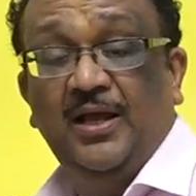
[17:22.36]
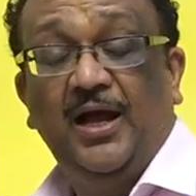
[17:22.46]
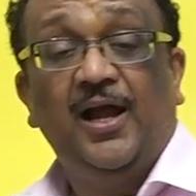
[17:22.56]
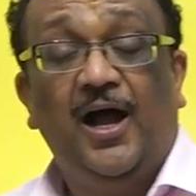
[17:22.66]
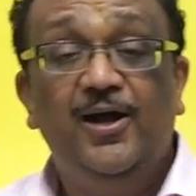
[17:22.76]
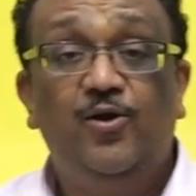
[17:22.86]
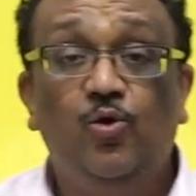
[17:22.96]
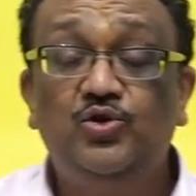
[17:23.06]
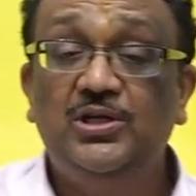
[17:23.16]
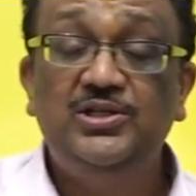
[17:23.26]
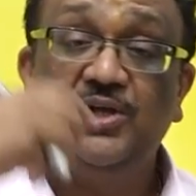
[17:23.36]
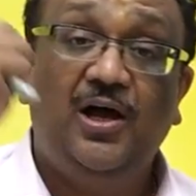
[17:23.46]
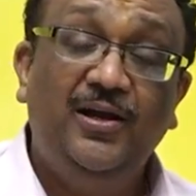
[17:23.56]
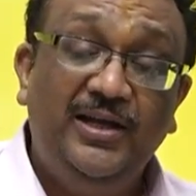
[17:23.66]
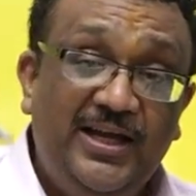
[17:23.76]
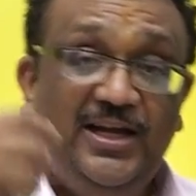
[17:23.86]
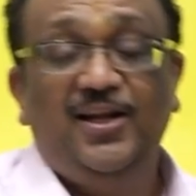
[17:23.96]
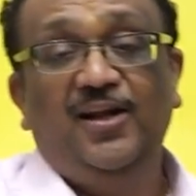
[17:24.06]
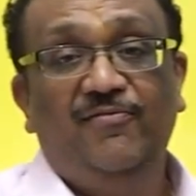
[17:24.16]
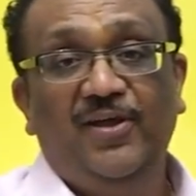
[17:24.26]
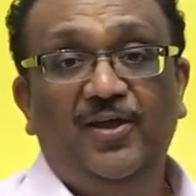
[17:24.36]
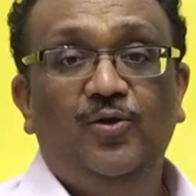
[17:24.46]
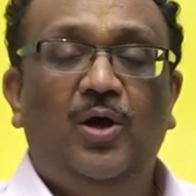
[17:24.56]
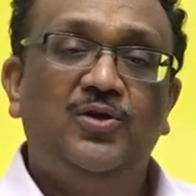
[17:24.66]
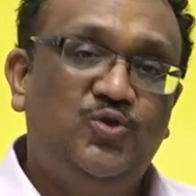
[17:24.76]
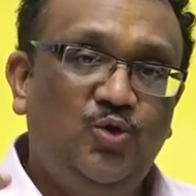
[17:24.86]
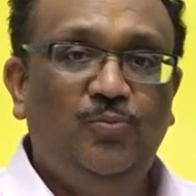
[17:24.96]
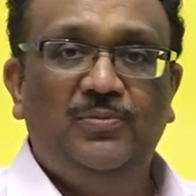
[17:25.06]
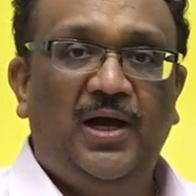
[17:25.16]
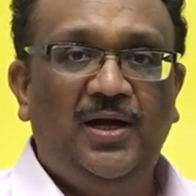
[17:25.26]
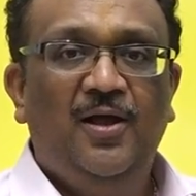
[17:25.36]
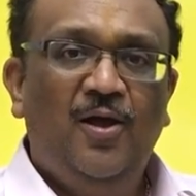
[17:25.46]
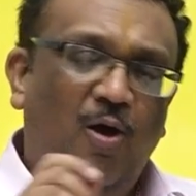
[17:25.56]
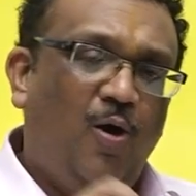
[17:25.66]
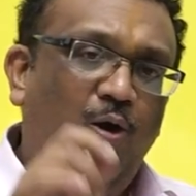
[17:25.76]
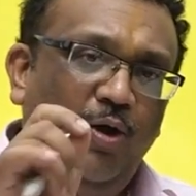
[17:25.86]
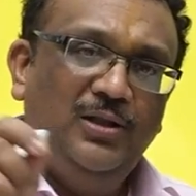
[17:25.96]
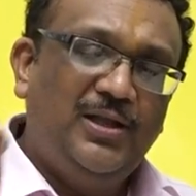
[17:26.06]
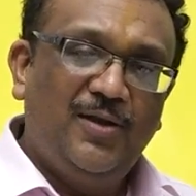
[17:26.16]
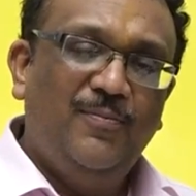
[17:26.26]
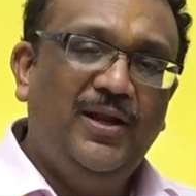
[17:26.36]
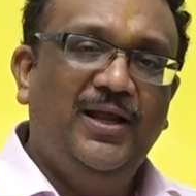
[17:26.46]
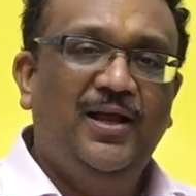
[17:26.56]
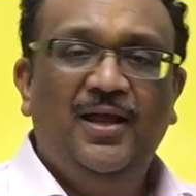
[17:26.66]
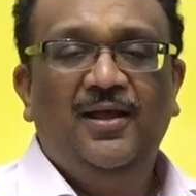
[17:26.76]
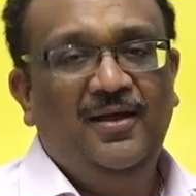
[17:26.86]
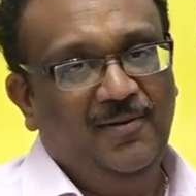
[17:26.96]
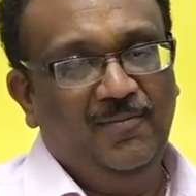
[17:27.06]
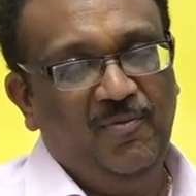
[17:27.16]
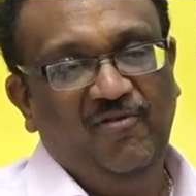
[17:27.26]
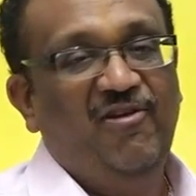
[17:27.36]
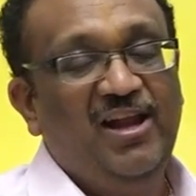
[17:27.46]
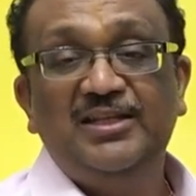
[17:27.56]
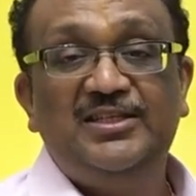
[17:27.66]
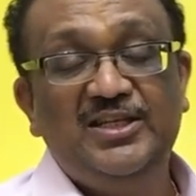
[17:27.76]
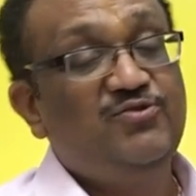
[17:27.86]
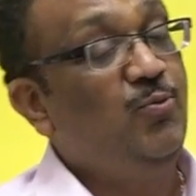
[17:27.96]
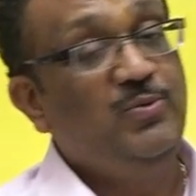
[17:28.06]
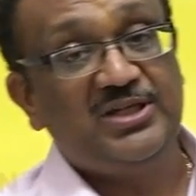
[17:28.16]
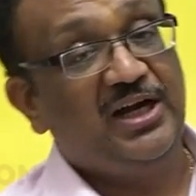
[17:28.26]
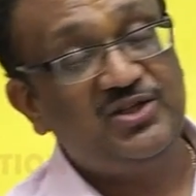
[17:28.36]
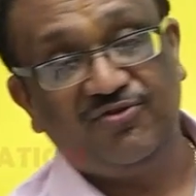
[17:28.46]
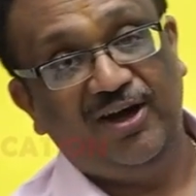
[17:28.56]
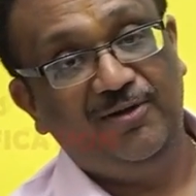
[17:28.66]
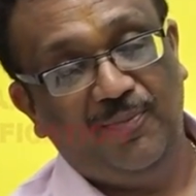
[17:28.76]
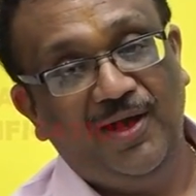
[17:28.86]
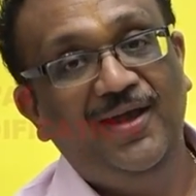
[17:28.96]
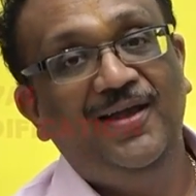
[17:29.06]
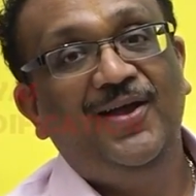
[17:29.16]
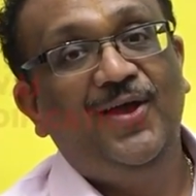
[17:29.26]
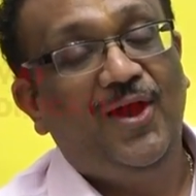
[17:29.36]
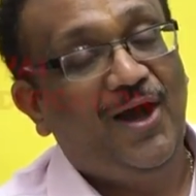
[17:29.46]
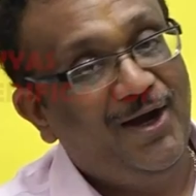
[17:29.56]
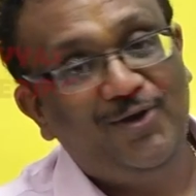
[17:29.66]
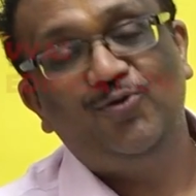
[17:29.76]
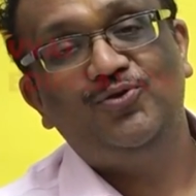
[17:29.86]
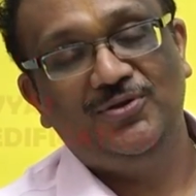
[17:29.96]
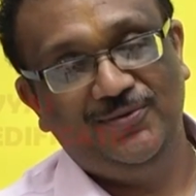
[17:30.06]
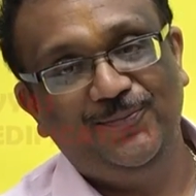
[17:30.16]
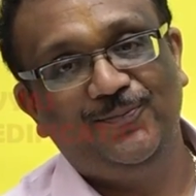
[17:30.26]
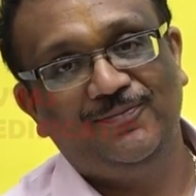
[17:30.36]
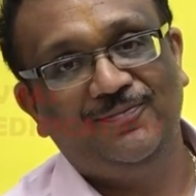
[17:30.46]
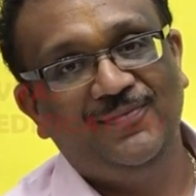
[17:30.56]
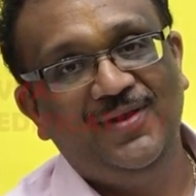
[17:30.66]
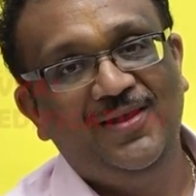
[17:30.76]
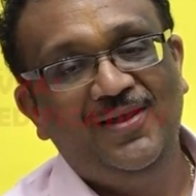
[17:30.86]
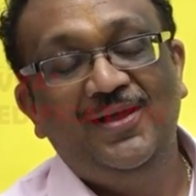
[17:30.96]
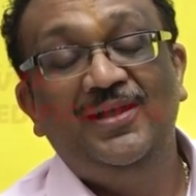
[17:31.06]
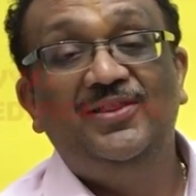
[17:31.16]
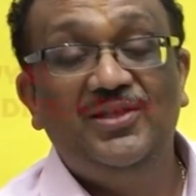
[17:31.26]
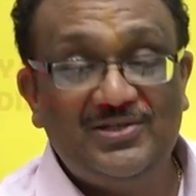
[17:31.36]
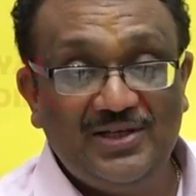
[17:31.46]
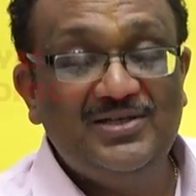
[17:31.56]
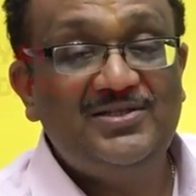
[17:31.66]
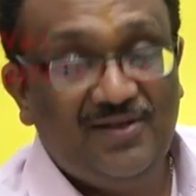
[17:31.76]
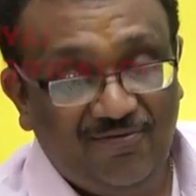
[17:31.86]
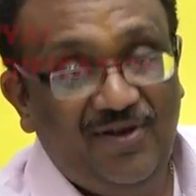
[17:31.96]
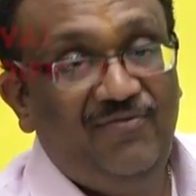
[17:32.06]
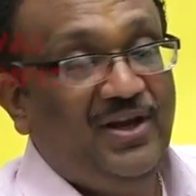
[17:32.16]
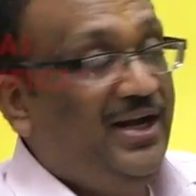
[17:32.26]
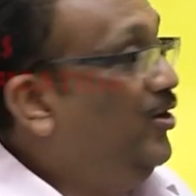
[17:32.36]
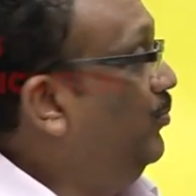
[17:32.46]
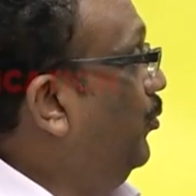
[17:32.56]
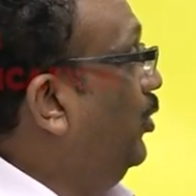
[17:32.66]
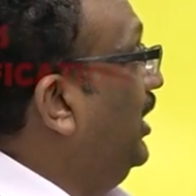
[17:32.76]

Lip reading: and hydrogens are eaten away. You assume that all the remaining valencies would be satisfied by hydrogen. This is the way we write down bond